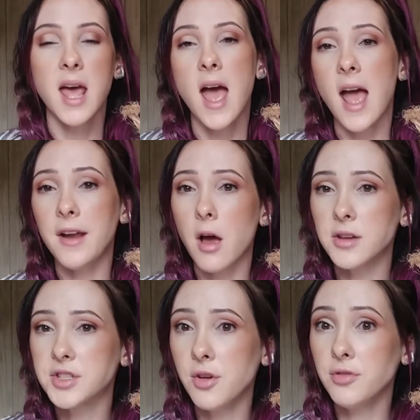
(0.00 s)
and
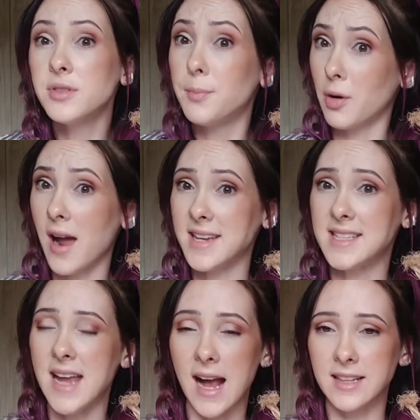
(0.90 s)
also the price
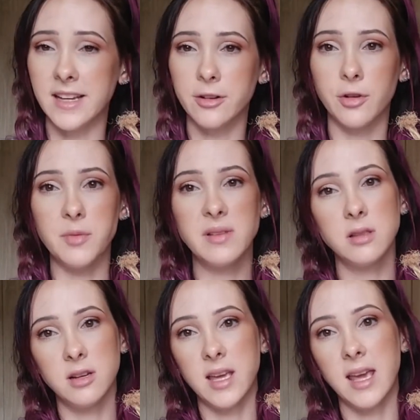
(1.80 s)
tag that you're going to be
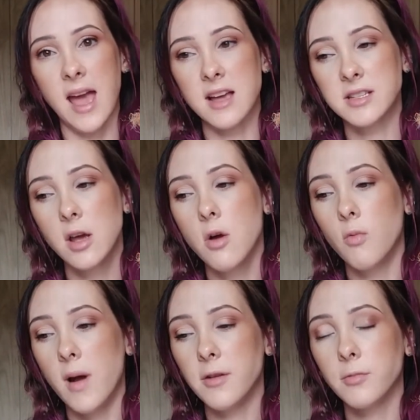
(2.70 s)
looking at
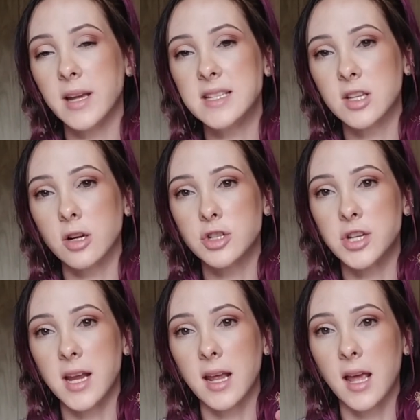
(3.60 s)
when
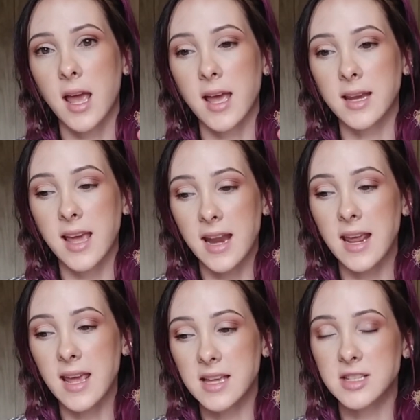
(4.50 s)
researching and
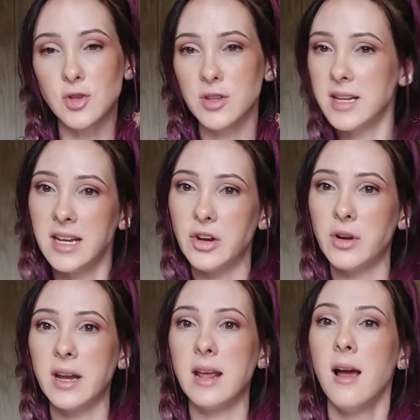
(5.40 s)
getting into the
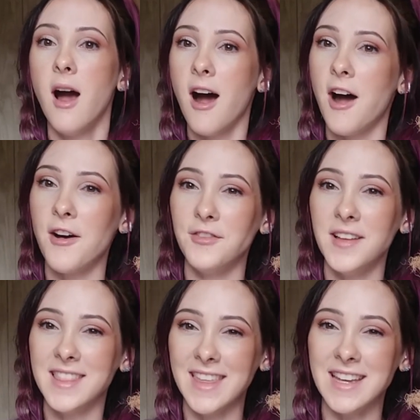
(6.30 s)
nitty-gritty
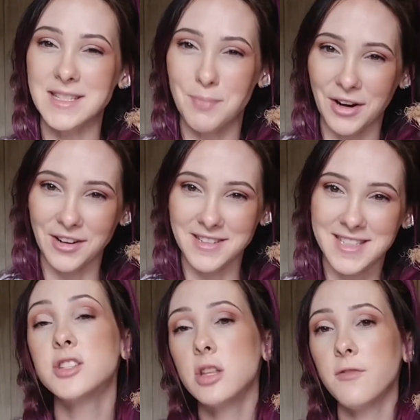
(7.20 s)
of these
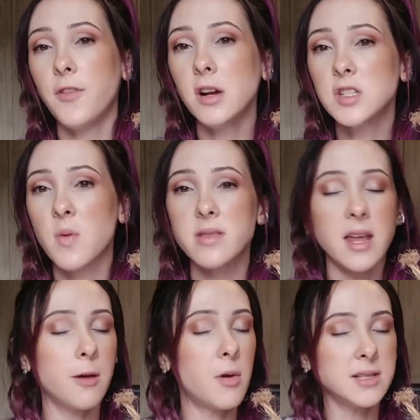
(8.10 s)
birds. The first one that
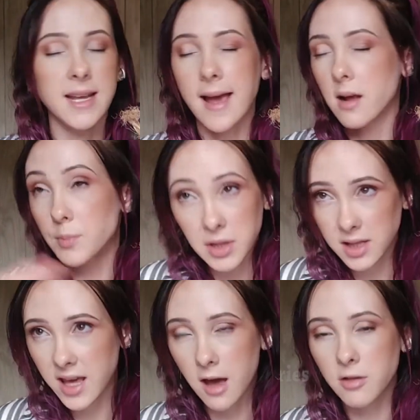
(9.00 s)
I want to get
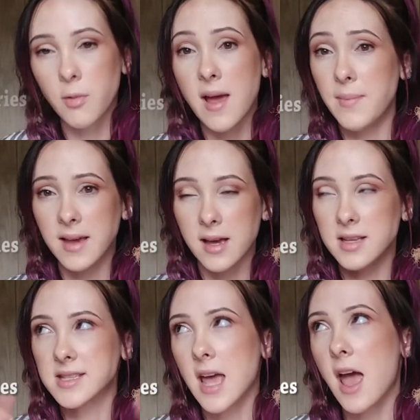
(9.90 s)
completely out of the way
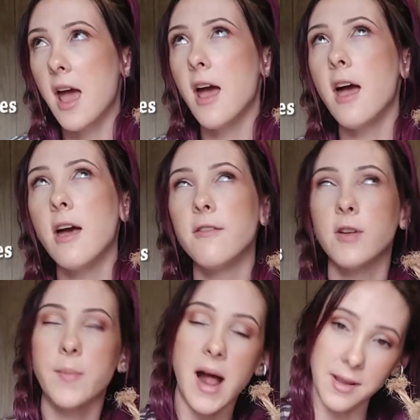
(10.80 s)
because
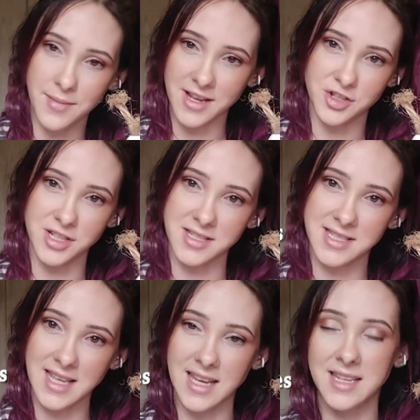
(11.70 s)
everybody mentions
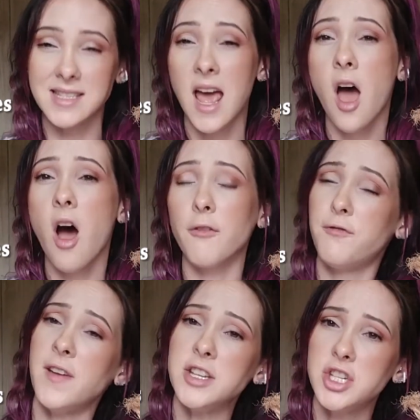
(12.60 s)
these are
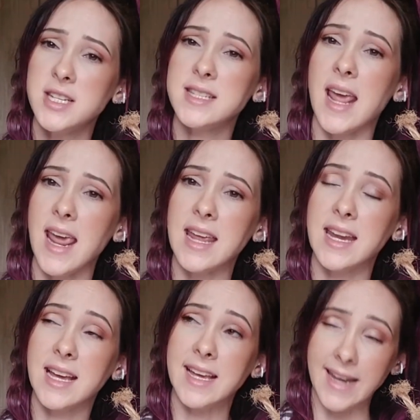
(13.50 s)
finches
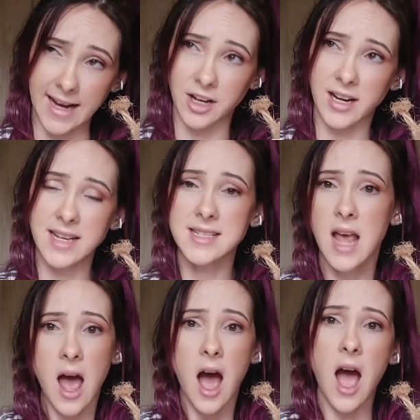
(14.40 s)
and canaries.
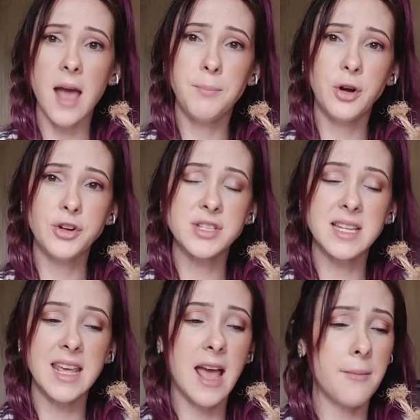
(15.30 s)
I
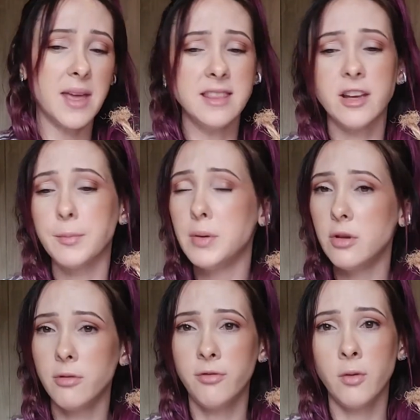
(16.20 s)
personally, they're
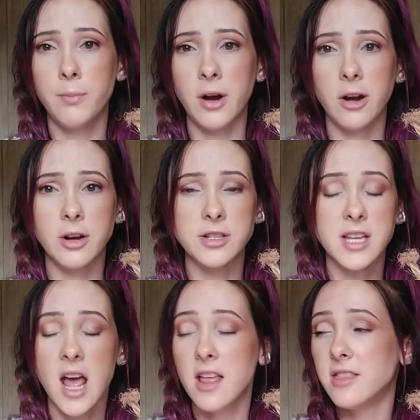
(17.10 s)
beautiful birds.
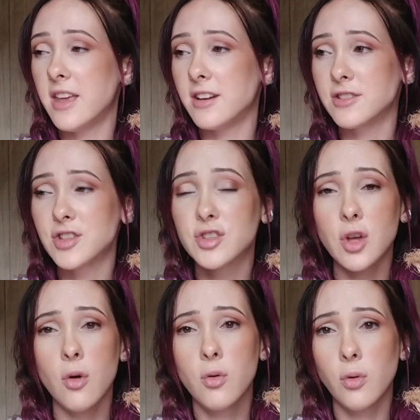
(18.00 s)
They're
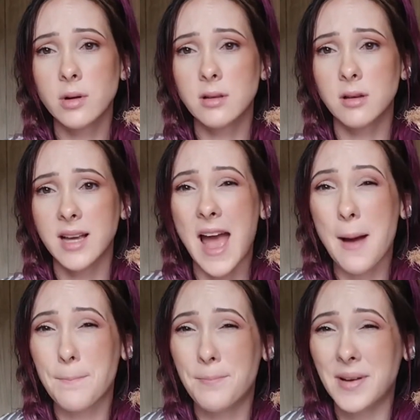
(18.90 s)
so cool to look
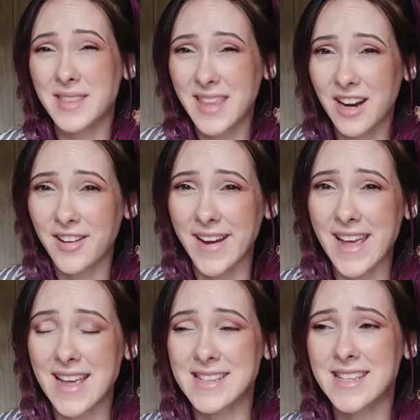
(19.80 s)
at, but there it
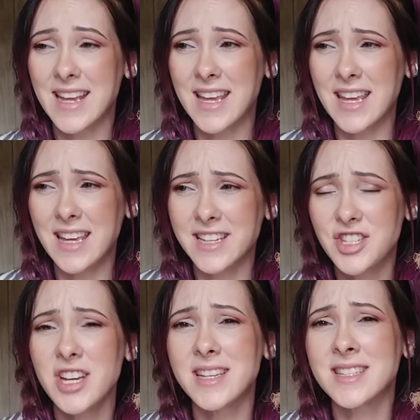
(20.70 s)
is. You
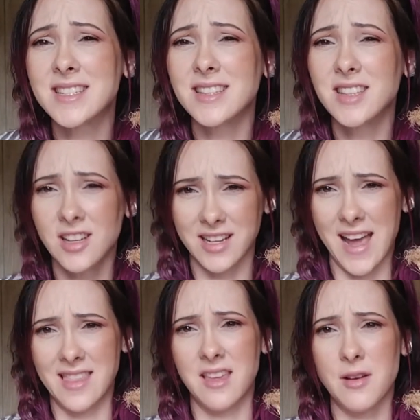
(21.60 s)
just look
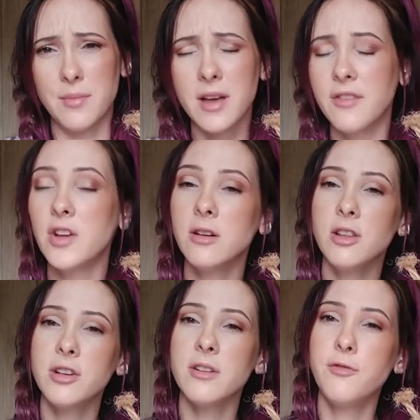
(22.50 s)
at them. If you're
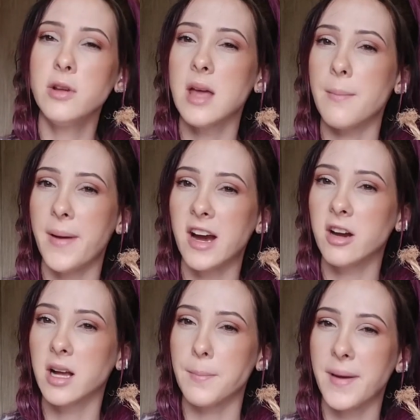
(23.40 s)
looking for that parrot
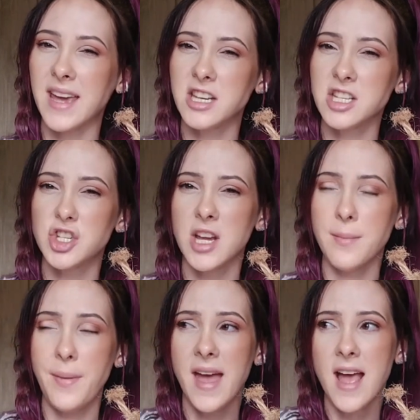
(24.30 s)

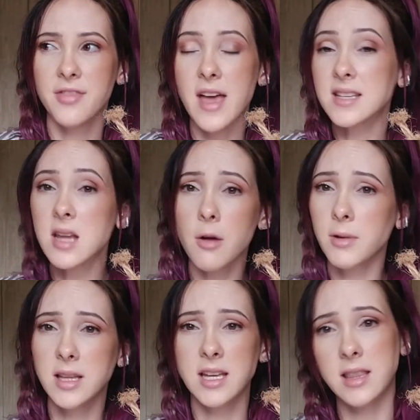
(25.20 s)
companionship, that's not
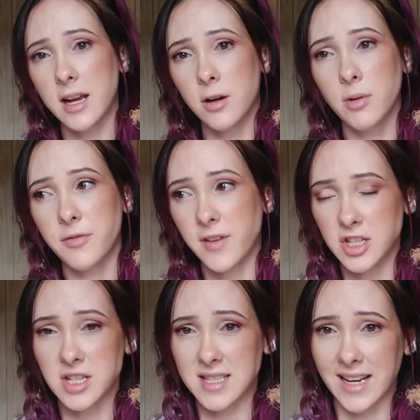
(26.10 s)
really there with
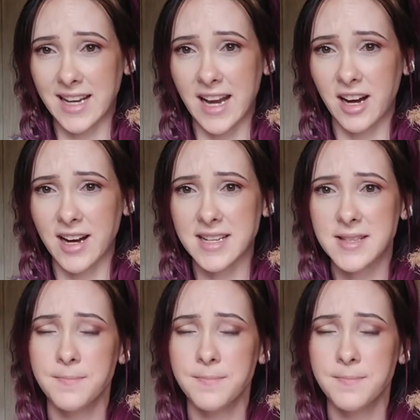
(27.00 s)
finches and canaries.